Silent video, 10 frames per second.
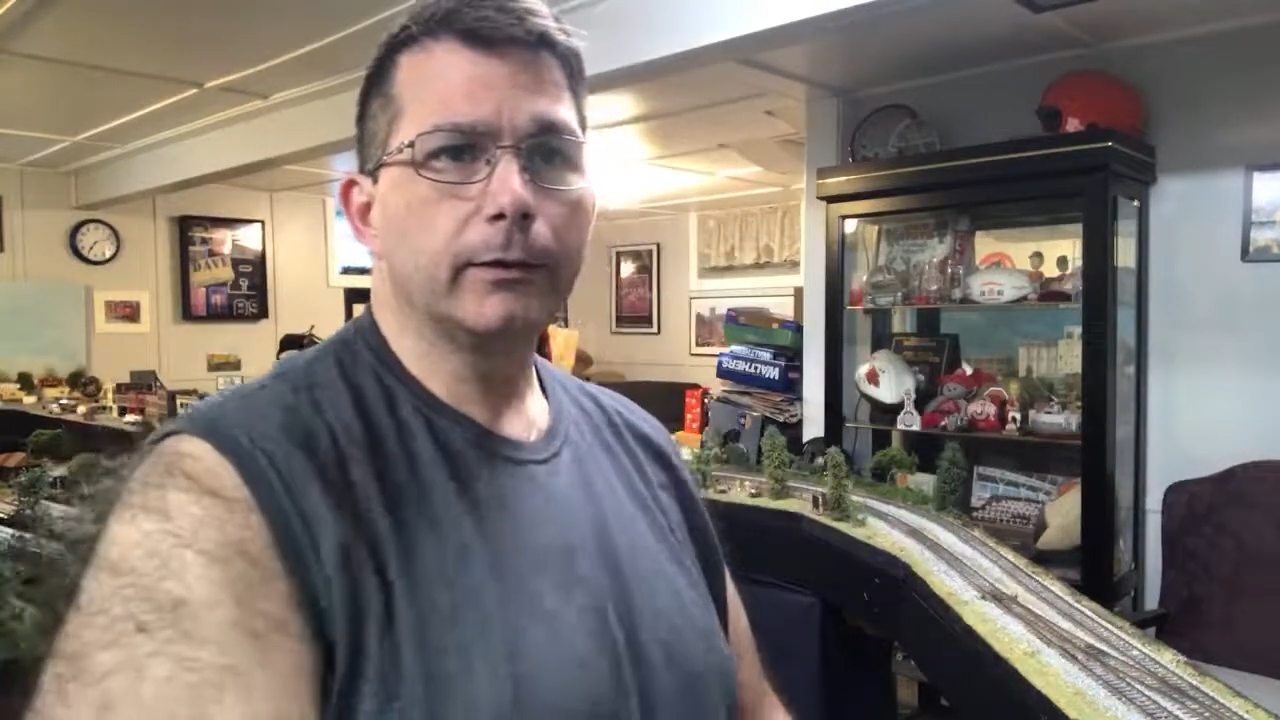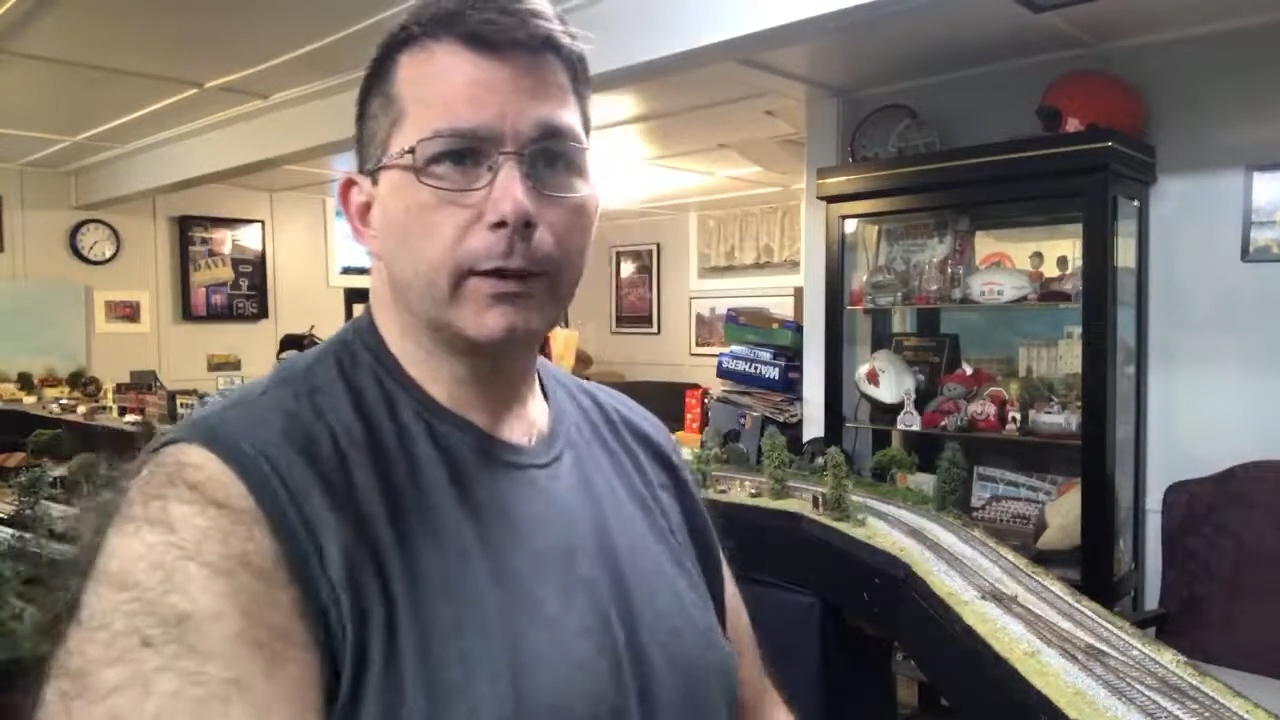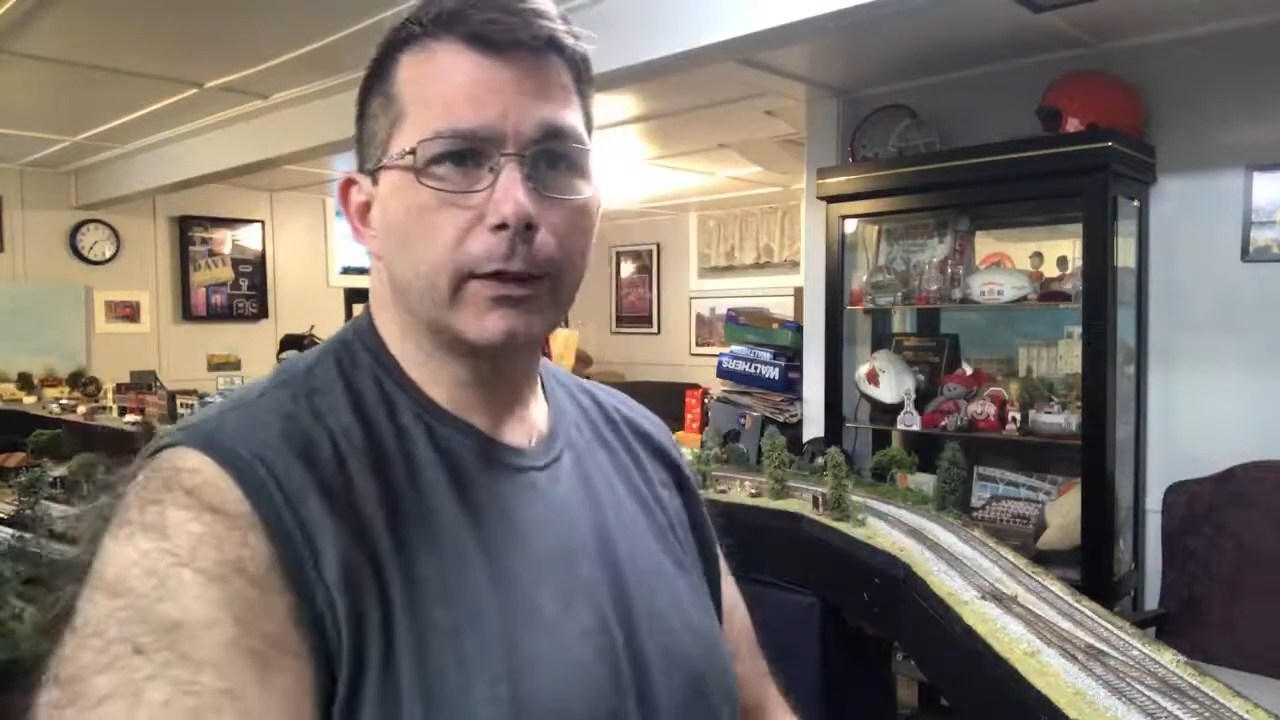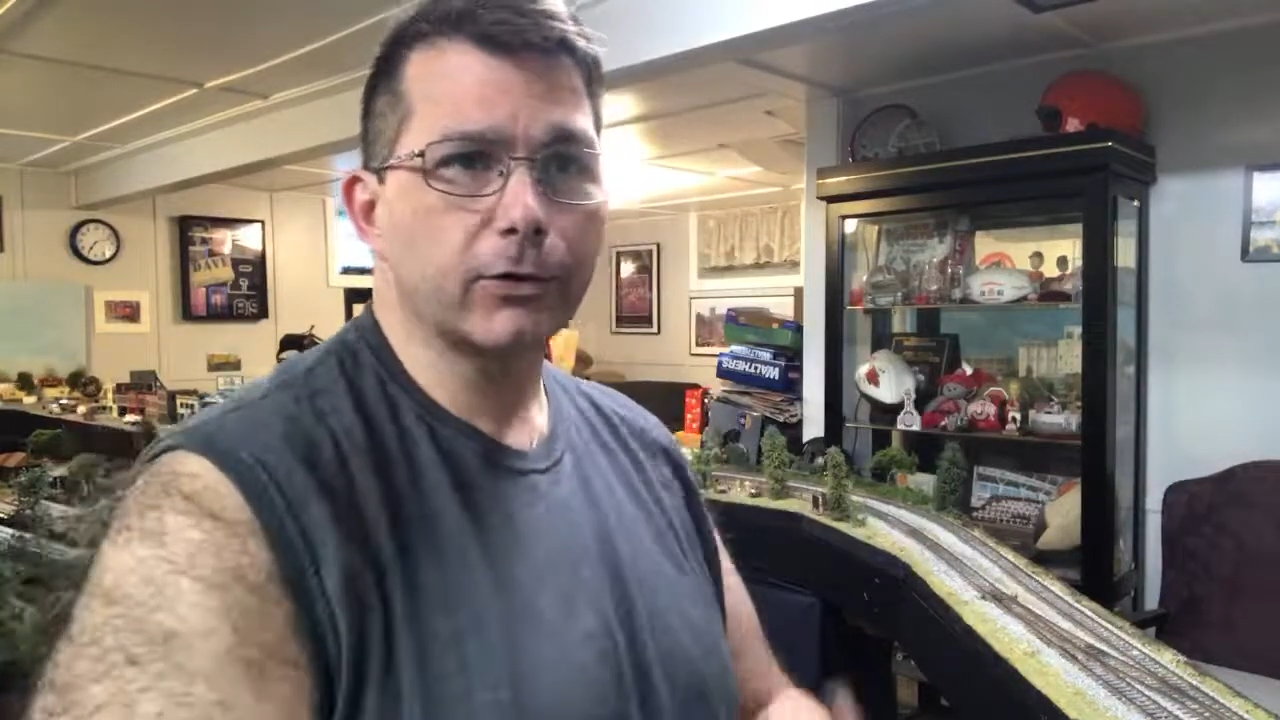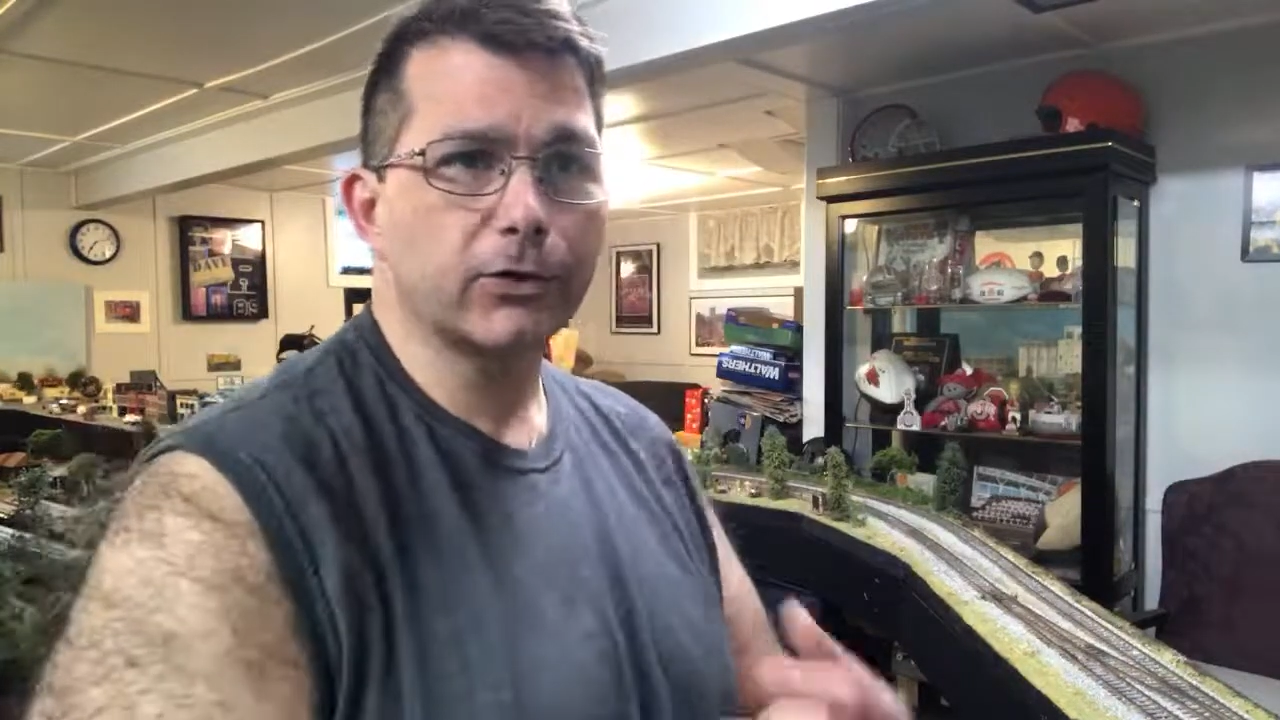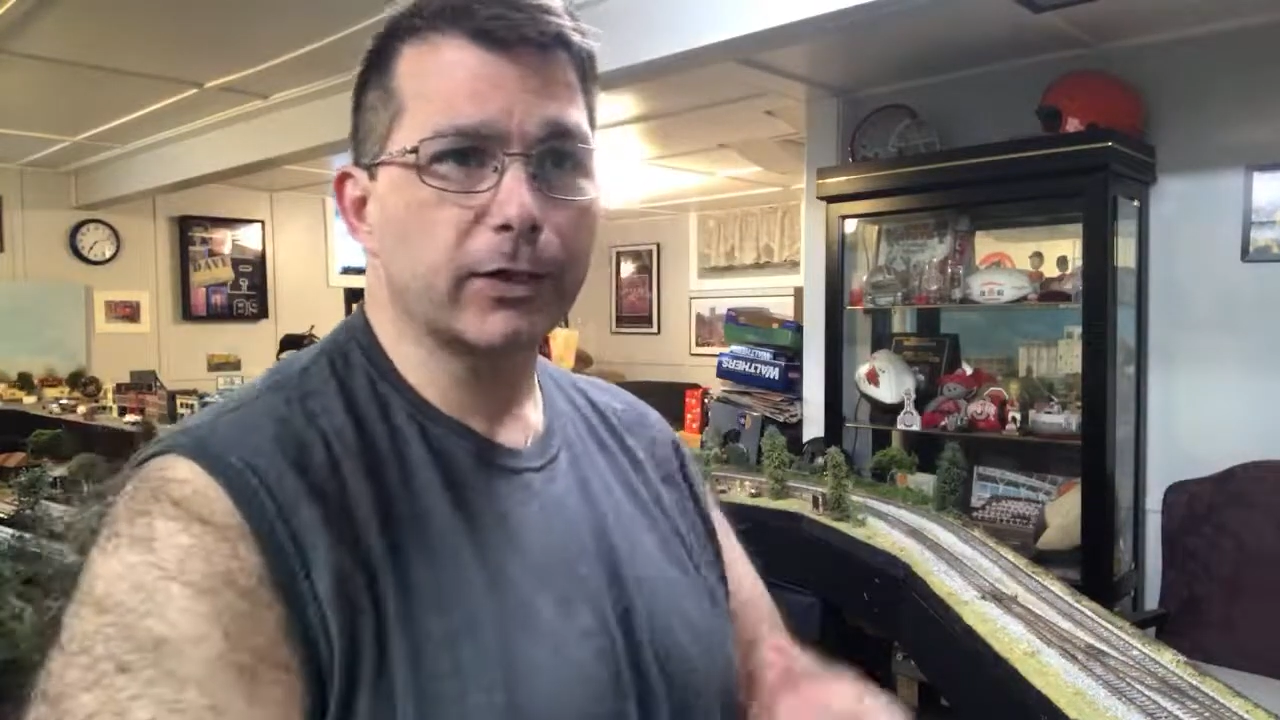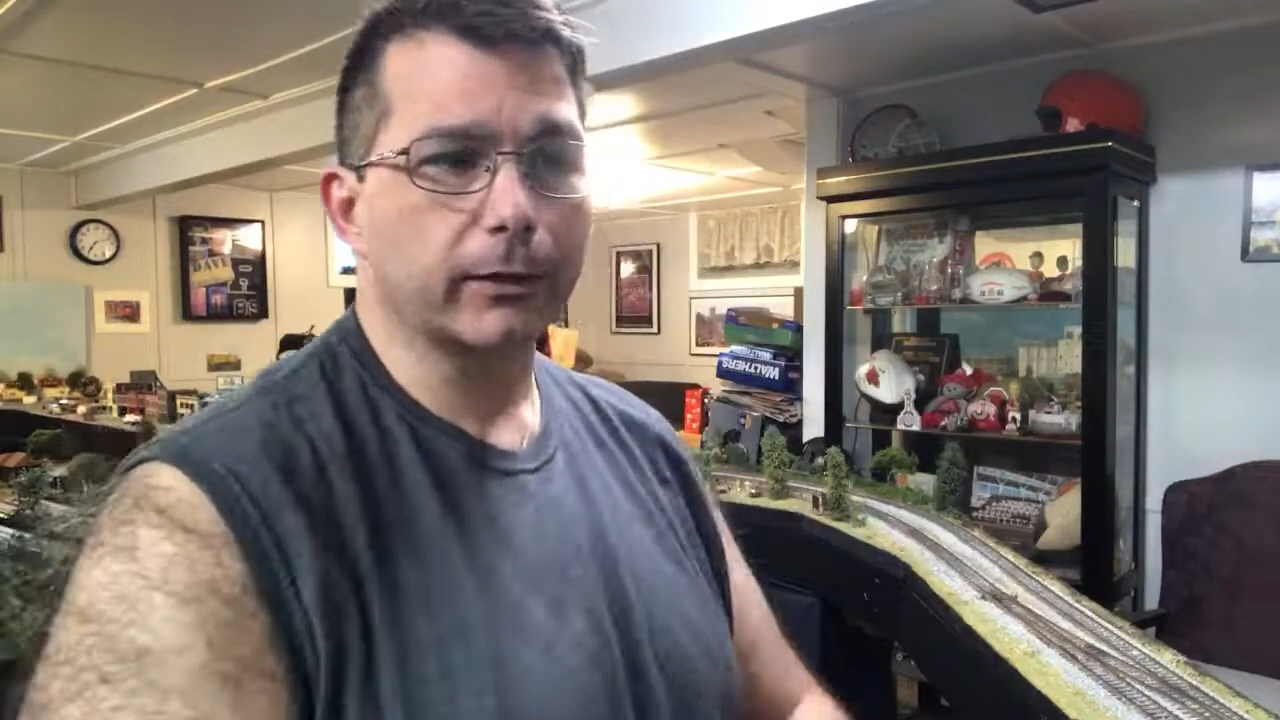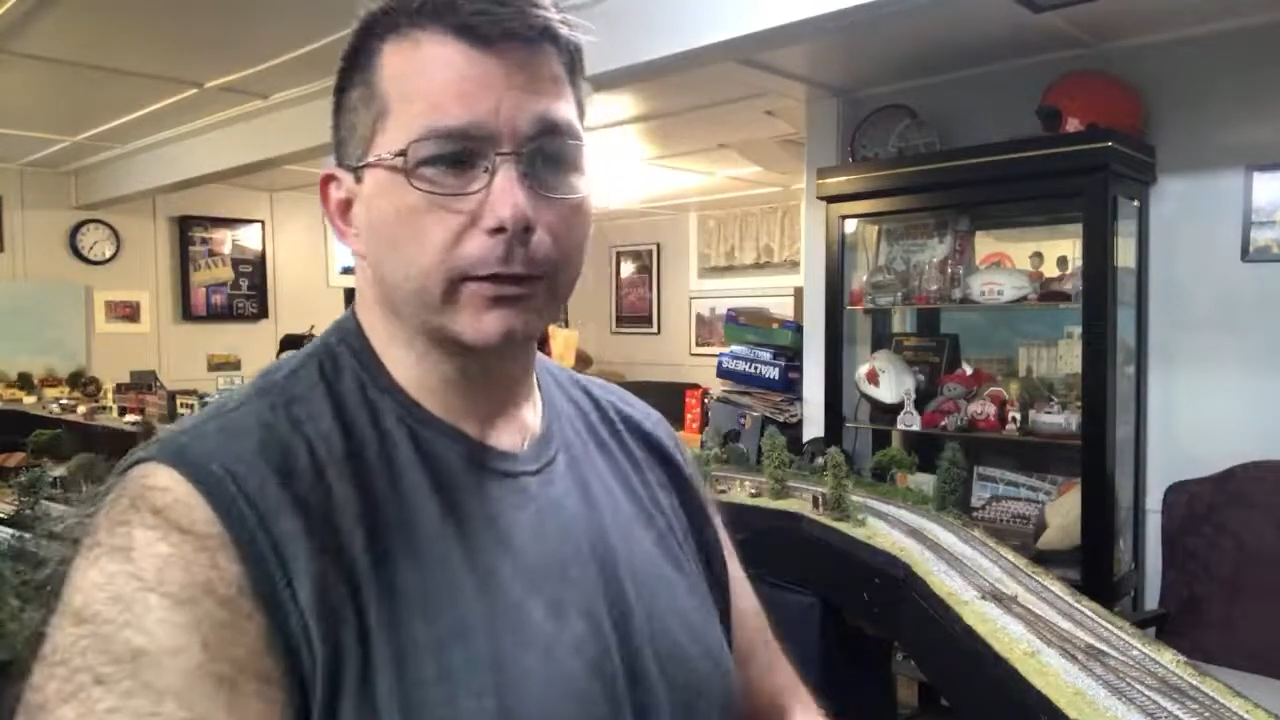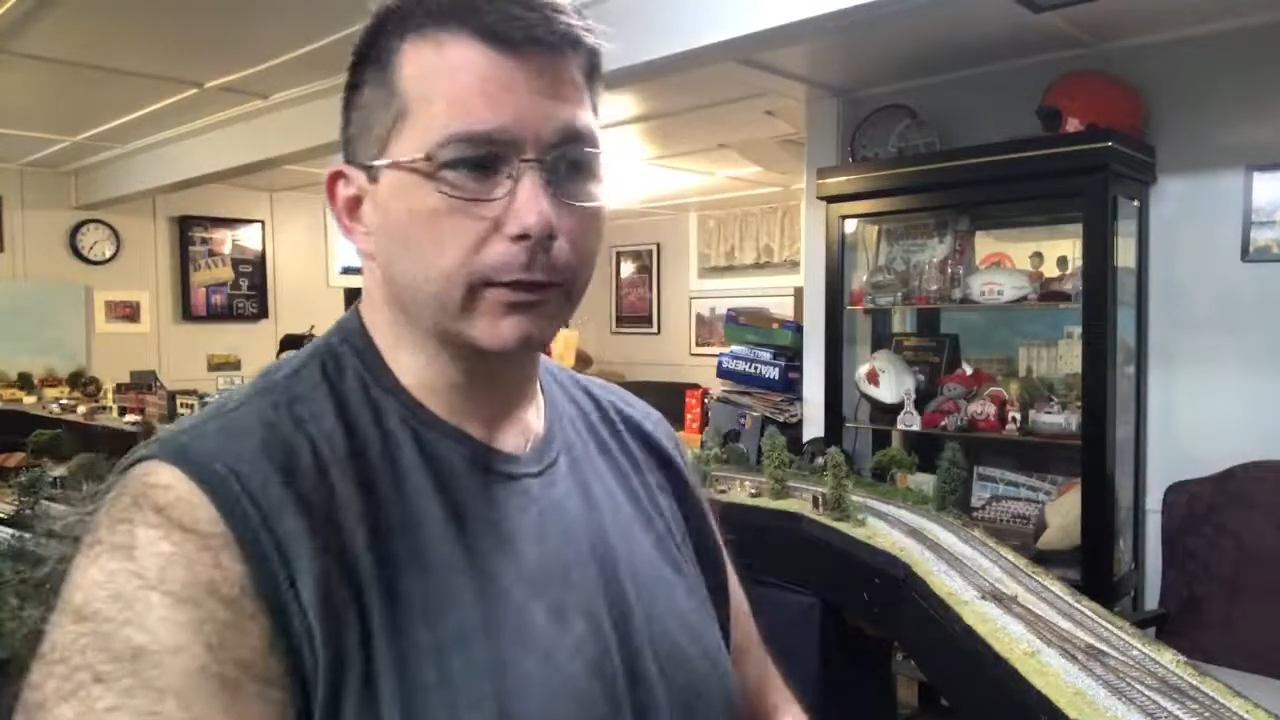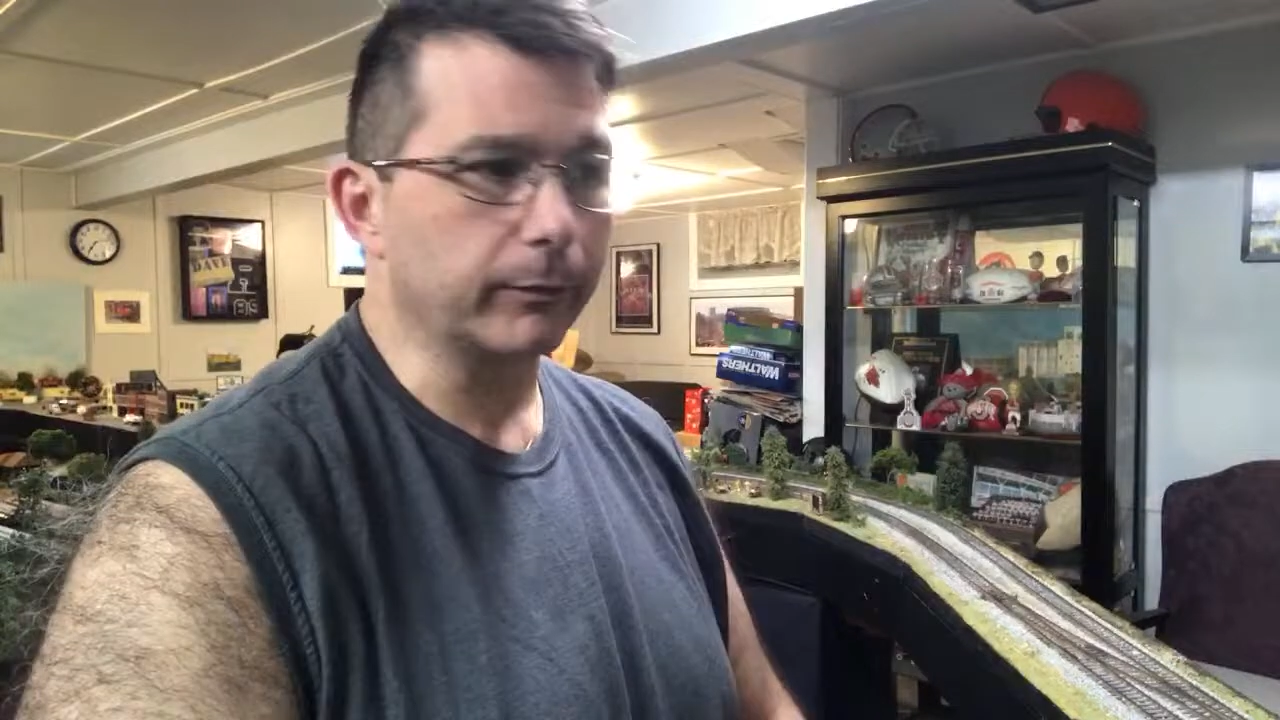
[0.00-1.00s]
I was just
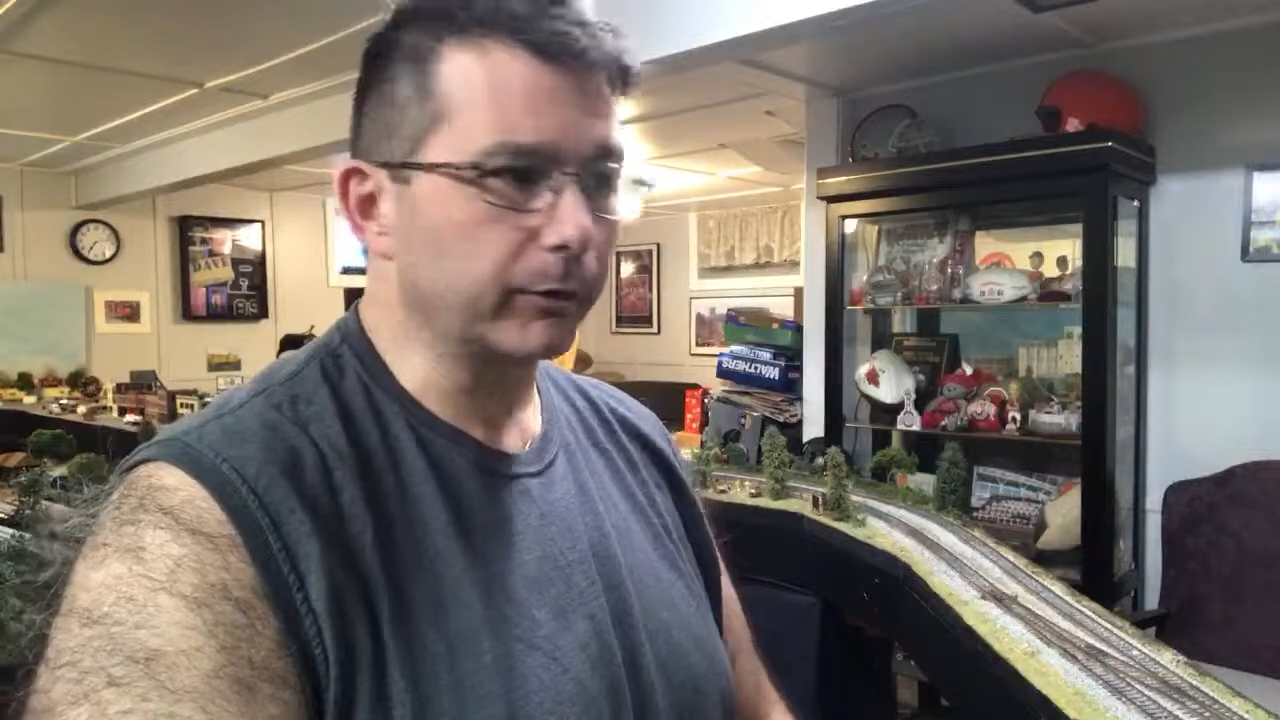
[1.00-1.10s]
talking to him.